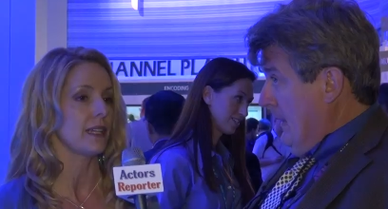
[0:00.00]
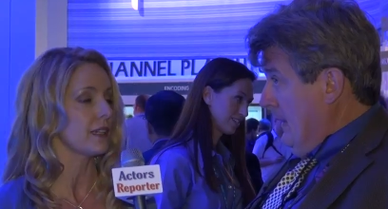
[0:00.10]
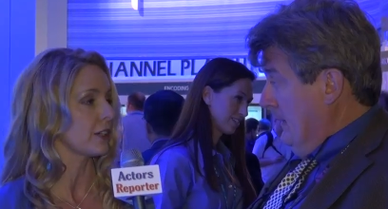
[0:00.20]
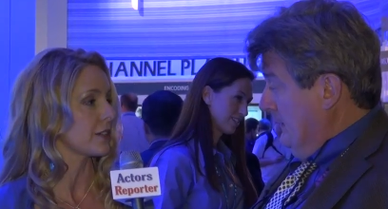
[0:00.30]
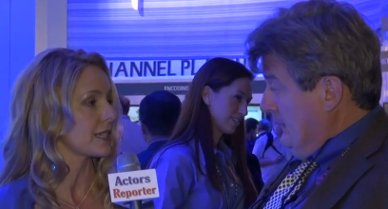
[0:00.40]

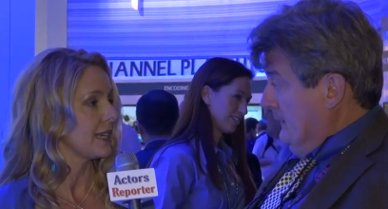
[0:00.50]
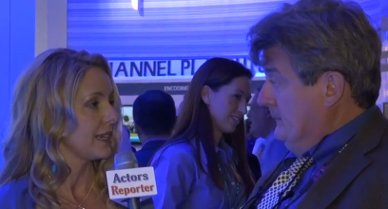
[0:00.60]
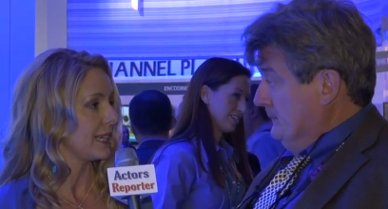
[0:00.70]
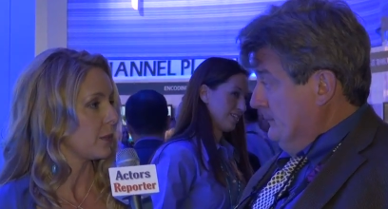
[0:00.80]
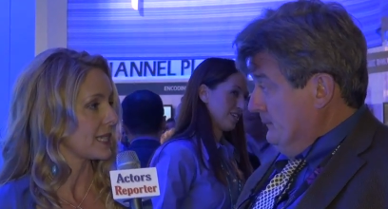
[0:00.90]
Speaker 1: years,
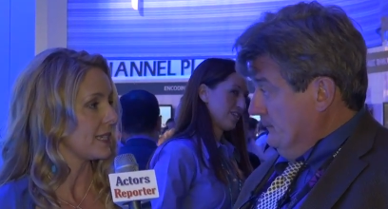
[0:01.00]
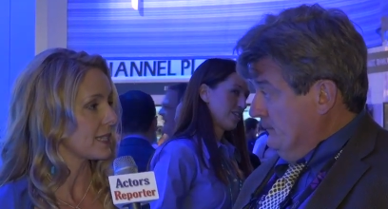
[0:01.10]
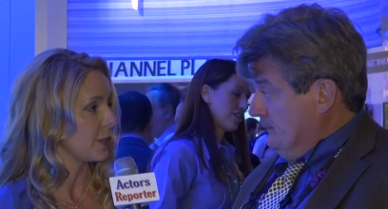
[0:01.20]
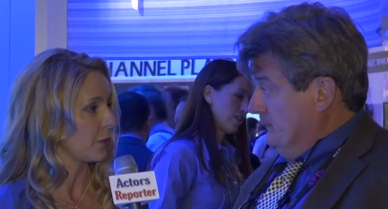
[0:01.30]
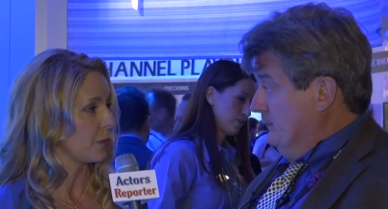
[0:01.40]
it was
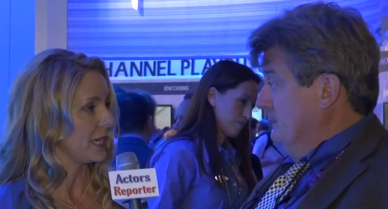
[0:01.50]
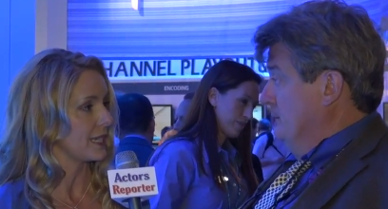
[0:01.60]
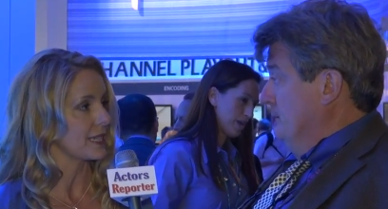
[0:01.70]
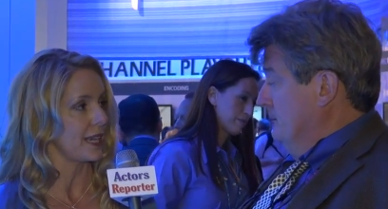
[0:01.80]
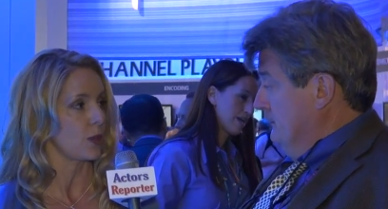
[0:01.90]
easy for me to
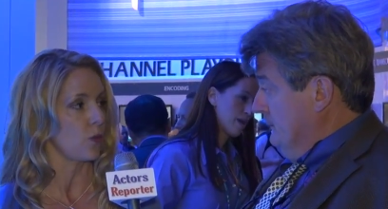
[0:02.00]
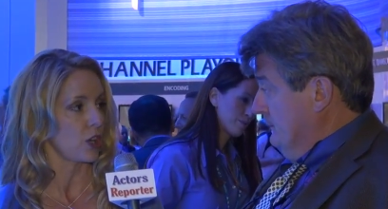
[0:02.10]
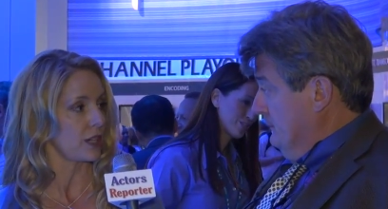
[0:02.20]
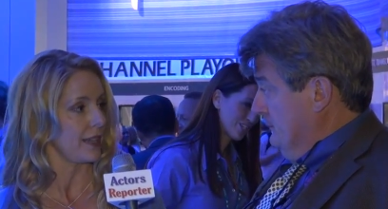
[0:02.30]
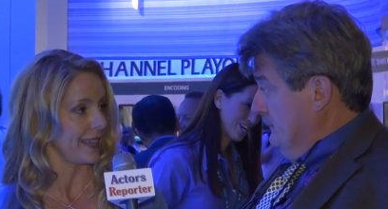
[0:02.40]
take
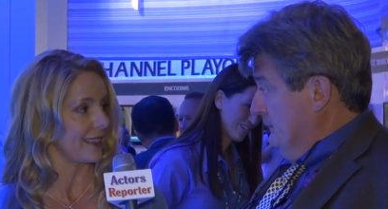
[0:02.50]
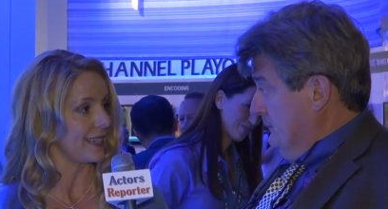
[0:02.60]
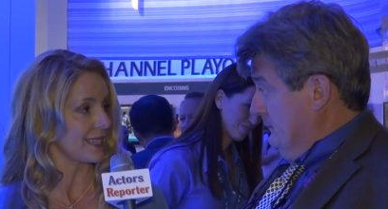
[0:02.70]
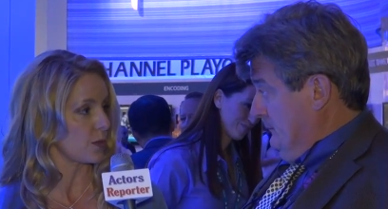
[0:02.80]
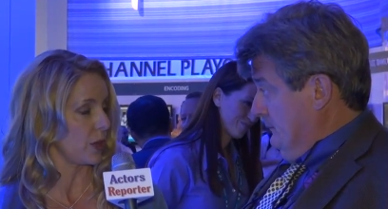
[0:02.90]
work like
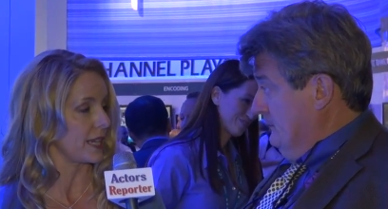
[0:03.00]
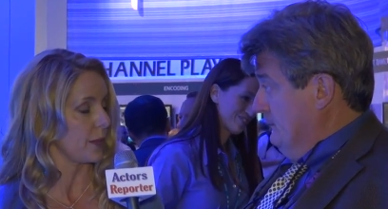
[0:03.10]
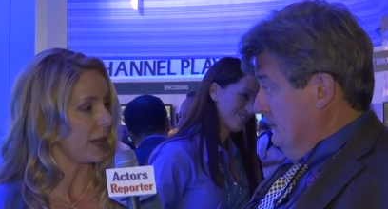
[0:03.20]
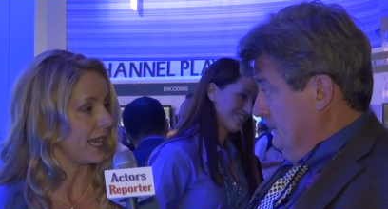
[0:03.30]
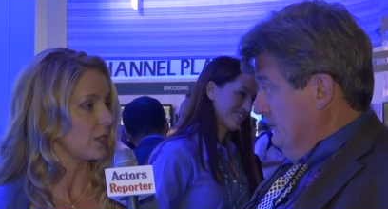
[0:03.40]
this, where I get
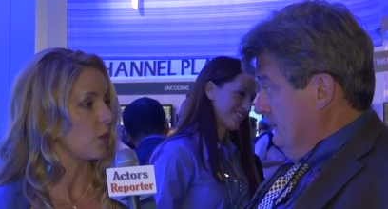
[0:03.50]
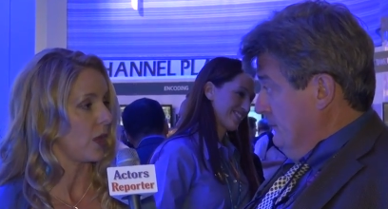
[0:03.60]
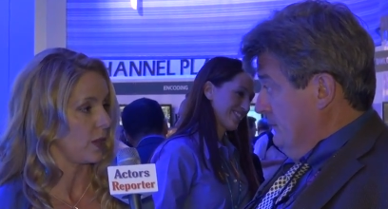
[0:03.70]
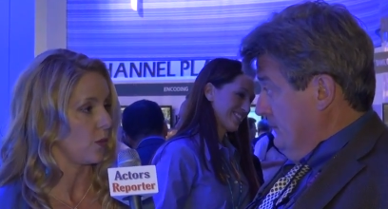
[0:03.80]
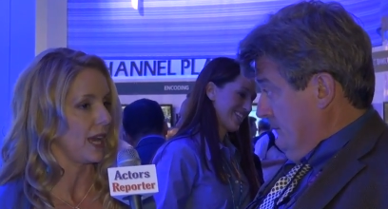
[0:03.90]
paid
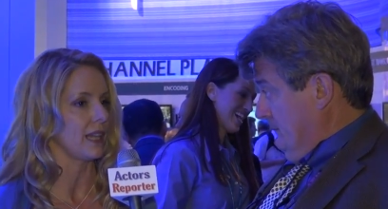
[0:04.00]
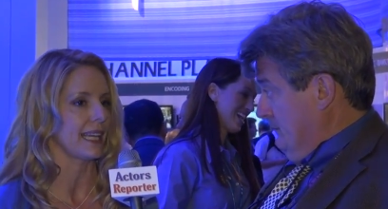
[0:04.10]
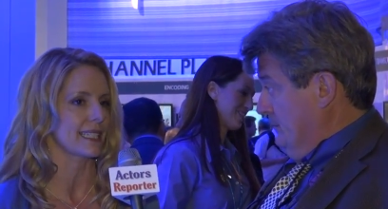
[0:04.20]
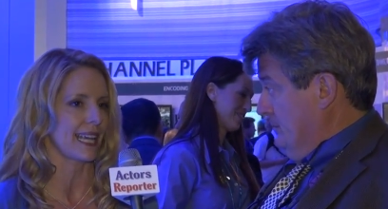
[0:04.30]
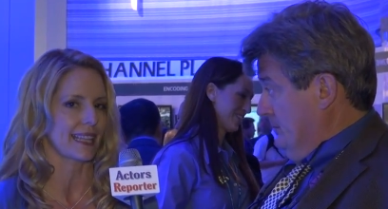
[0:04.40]
quite well,
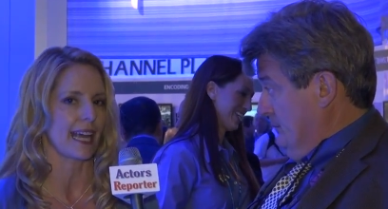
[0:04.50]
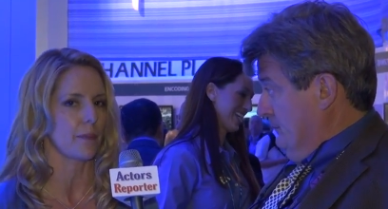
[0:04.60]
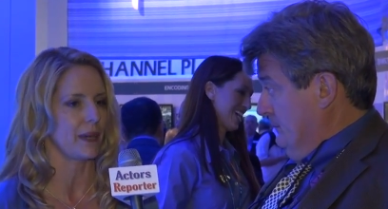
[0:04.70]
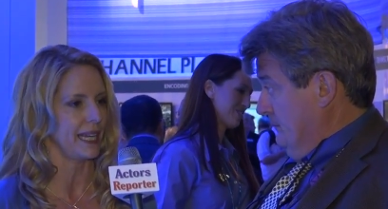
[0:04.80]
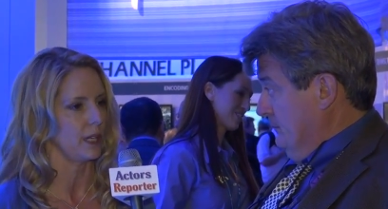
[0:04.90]
and take that
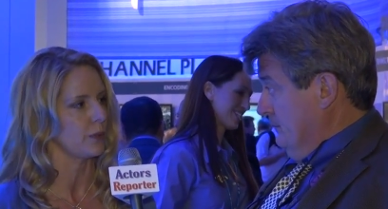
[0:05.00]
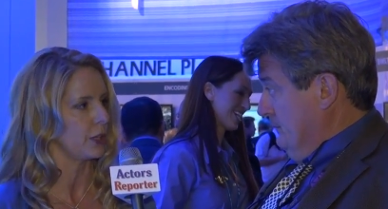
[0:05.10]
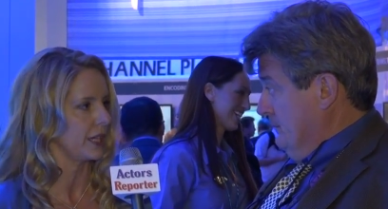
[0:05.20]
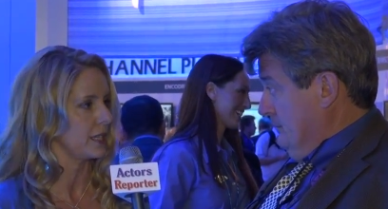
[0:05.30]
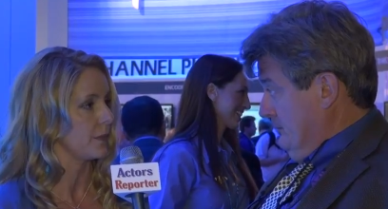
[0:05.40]
money and put
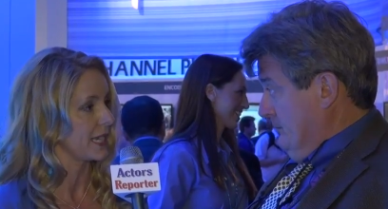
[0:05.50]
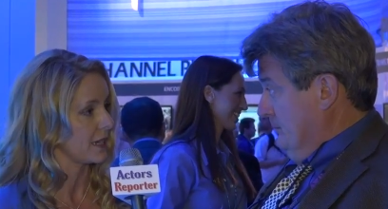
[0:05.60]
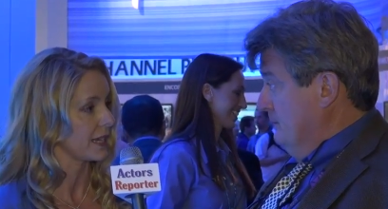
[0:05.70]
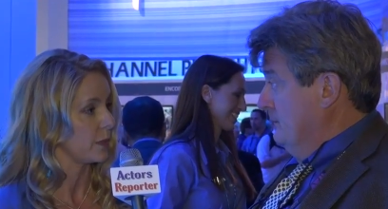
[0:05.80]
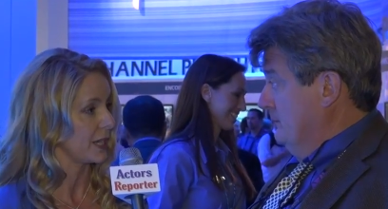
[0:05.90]
it into my
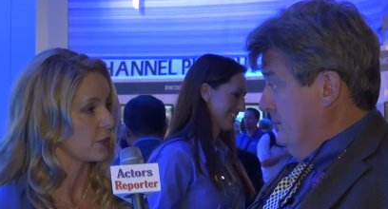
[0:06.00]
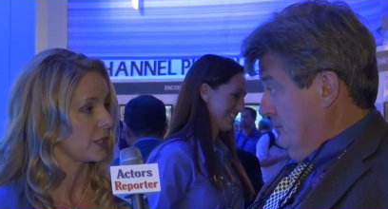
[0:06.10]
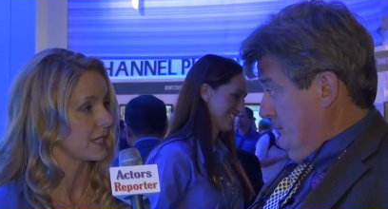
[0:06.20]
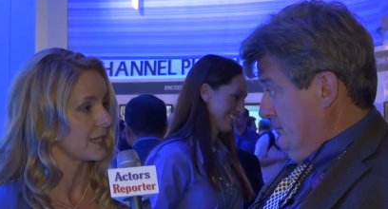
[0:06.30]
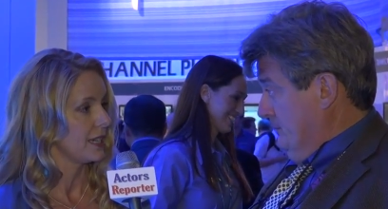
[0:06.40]

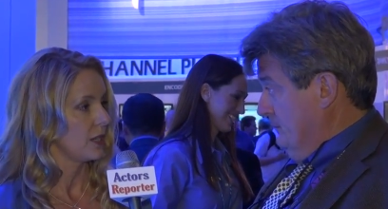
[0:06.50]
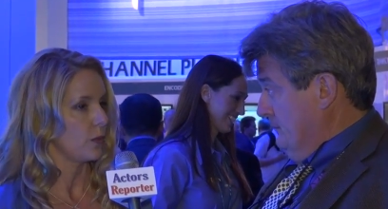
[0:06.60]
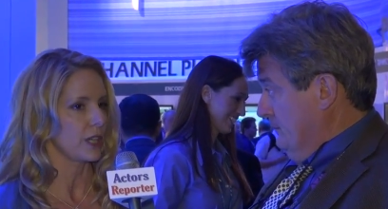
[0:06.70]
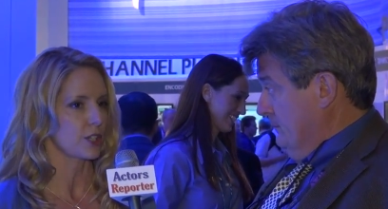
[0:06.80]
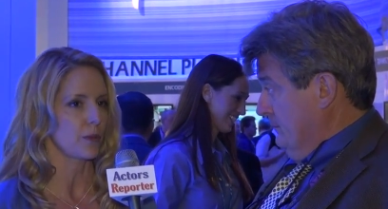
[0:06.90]
documentaries,
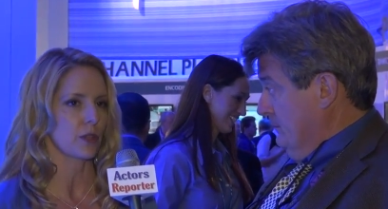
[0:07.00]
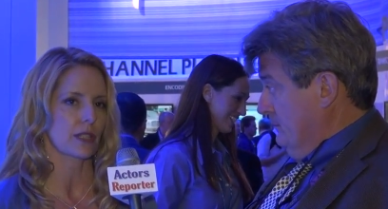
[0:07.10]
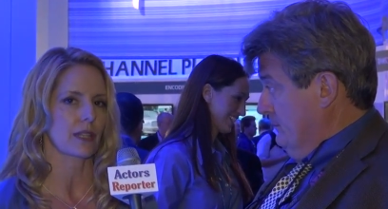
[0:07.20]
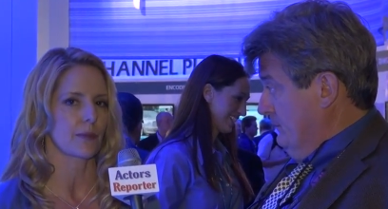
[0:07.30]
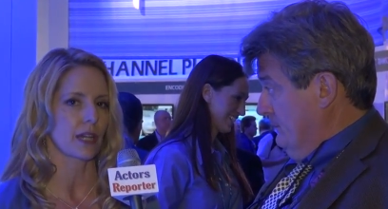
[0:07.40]
which most of
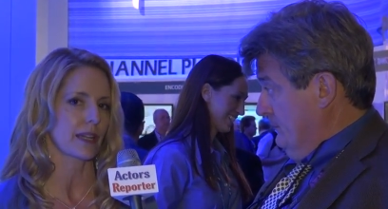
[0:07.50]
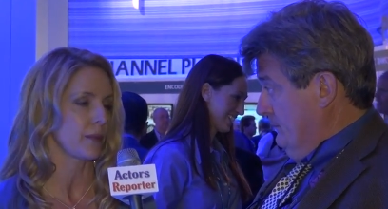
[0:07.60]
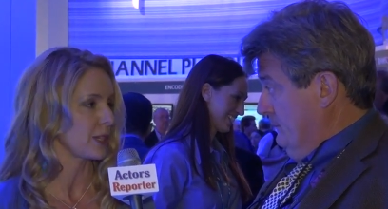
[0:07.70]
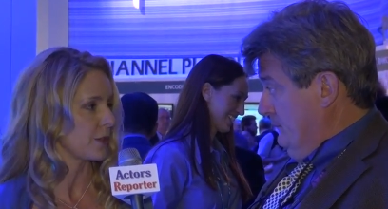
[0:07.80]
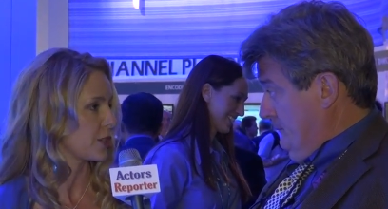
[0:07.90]
the time
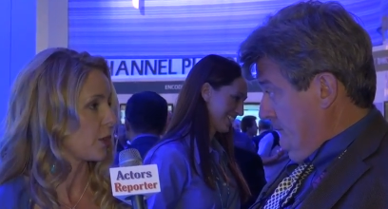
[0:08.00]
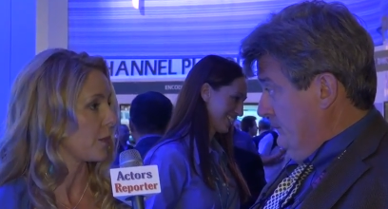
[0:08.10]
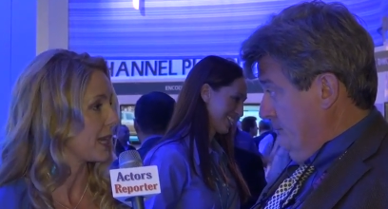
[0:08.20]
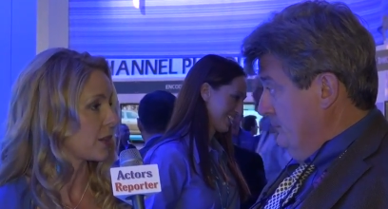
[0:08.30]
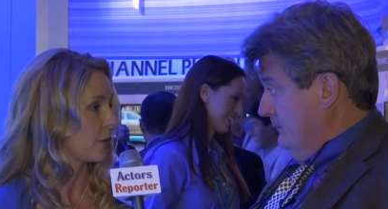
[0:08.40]
documentaries don't
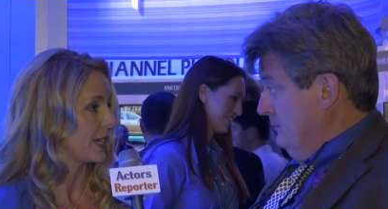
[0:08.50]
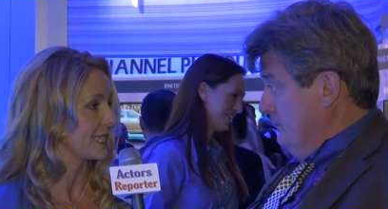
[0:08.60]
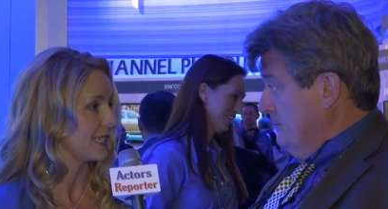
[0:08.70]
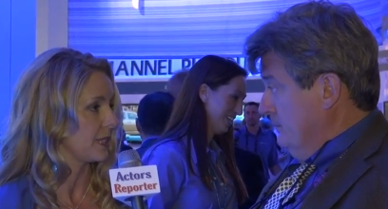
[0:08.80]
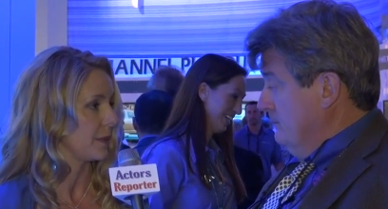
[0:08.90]
make a great
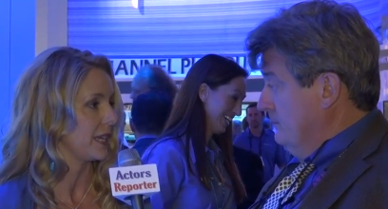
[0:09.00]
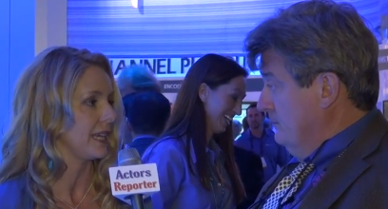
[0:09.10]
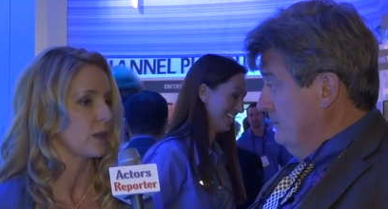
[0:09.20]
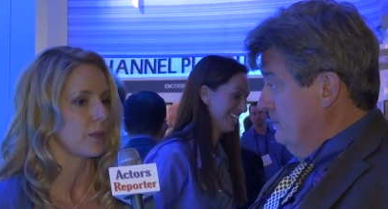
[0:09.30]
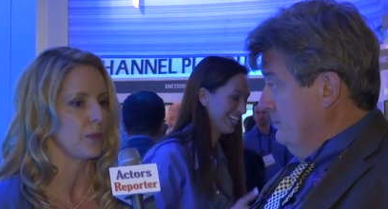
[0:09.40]
deal of money,
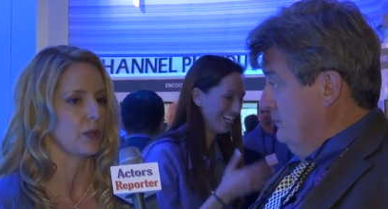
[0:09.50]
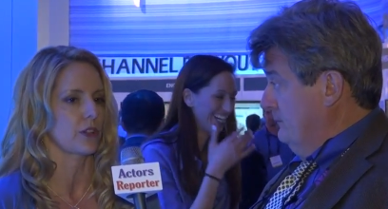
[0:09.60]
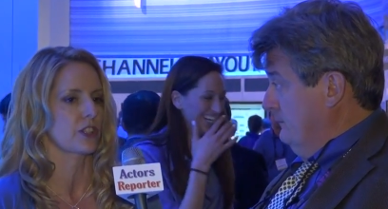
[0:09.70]
and people are